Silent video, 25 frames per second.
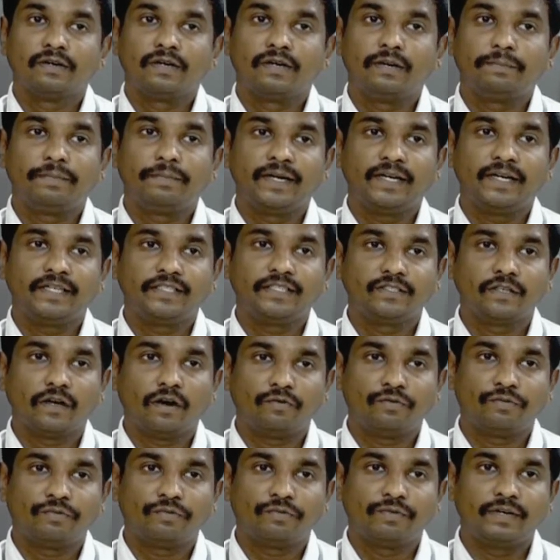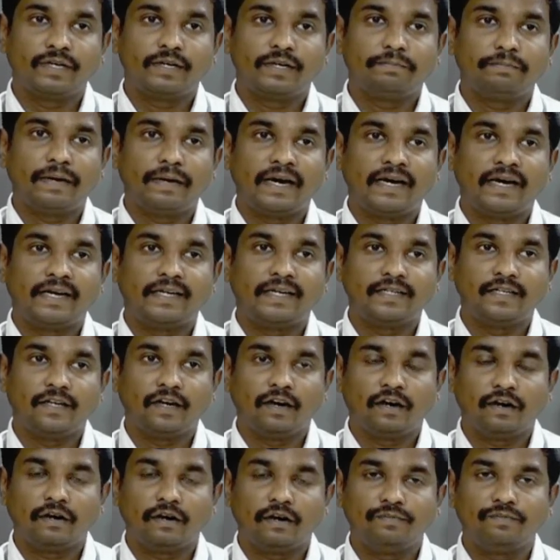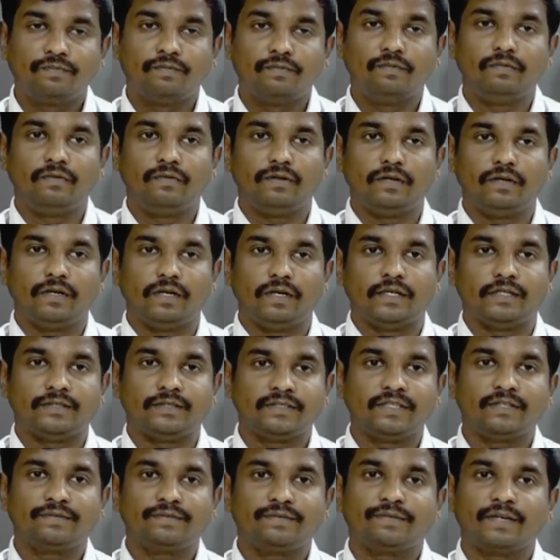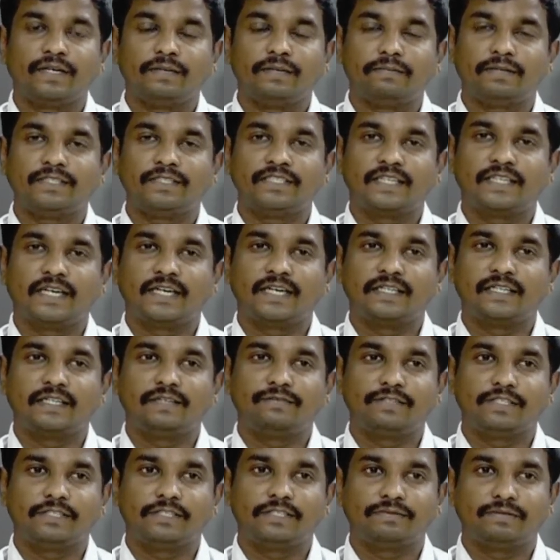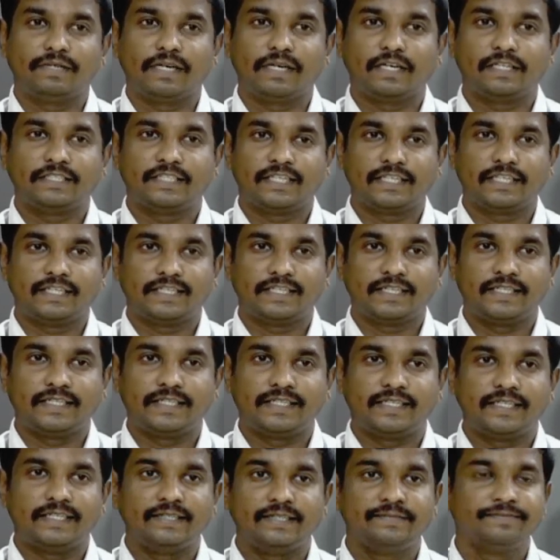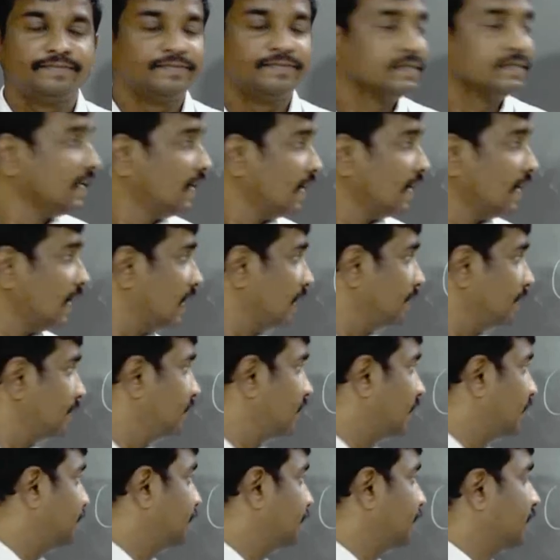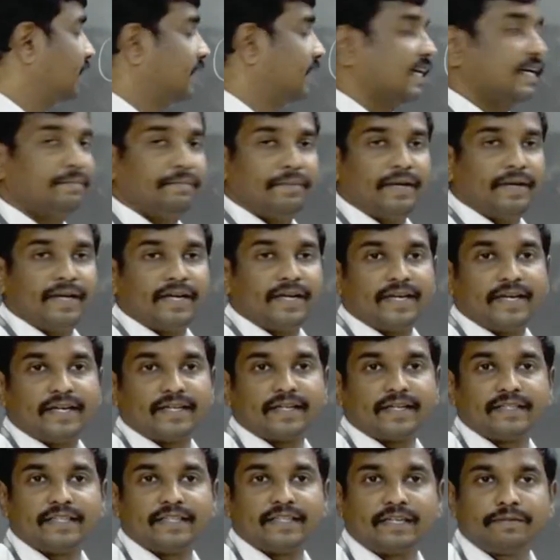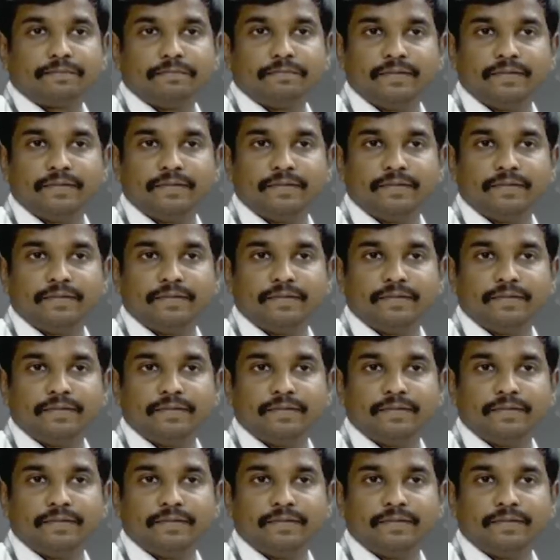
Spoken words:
develop a software part of the fiber channel which we are generated, and then we can make it.